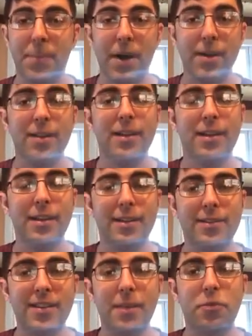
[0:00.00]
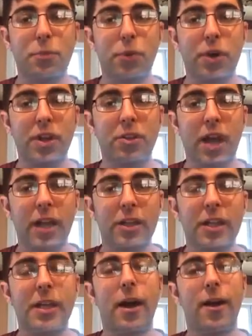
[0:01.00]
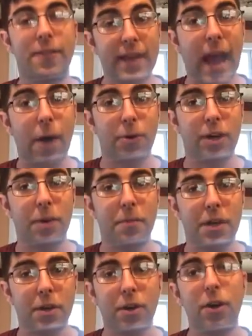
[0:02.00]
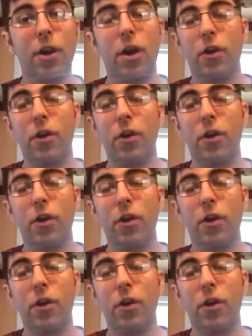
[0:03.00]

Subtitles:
But it seems pretty likely the outcome here.